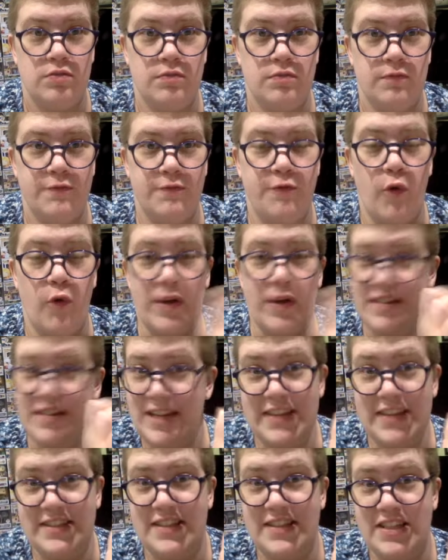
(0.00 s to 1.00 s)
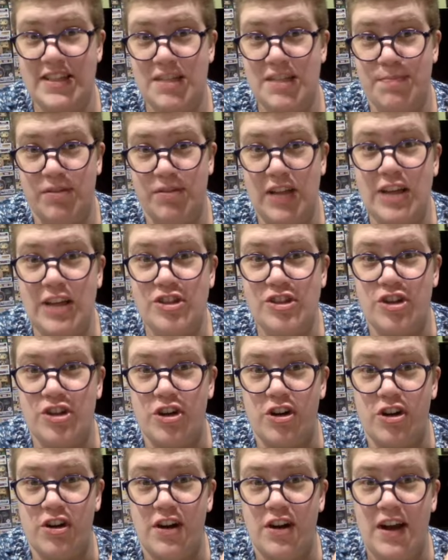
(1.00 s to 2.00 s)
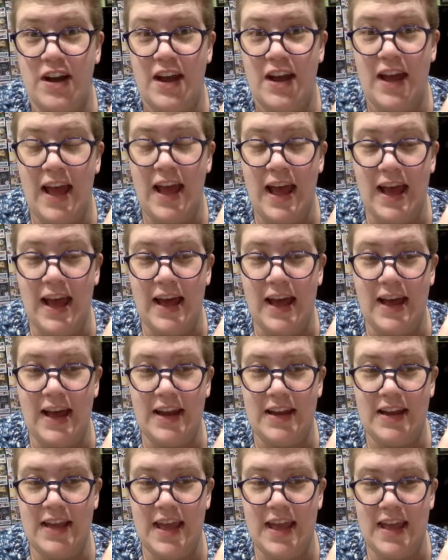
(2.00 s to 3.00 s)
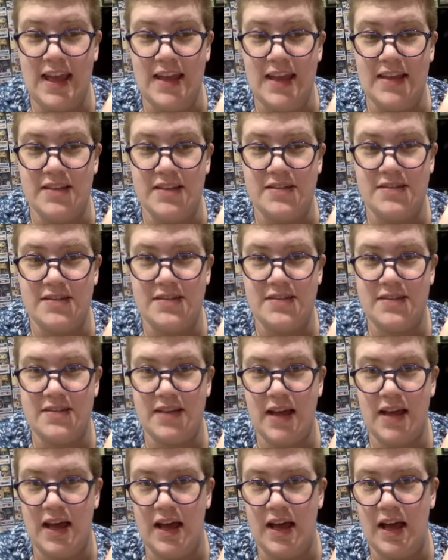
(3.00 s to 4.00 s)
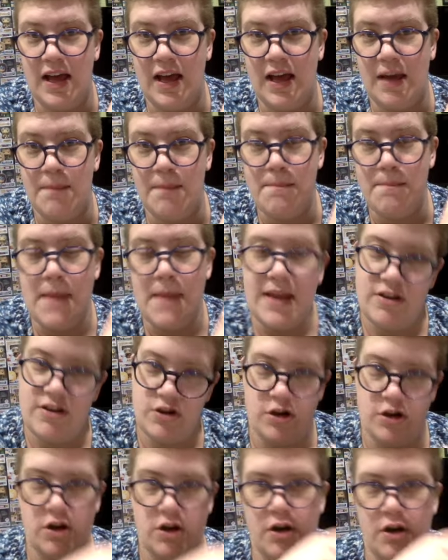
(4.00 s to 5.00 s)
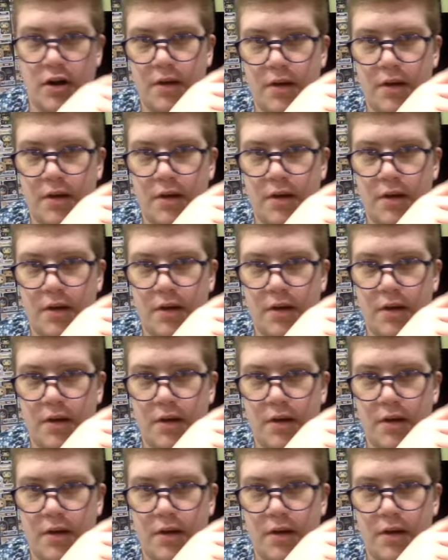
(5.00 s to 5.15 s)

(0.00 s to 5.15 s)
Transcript: voice his displeasure at his mentor,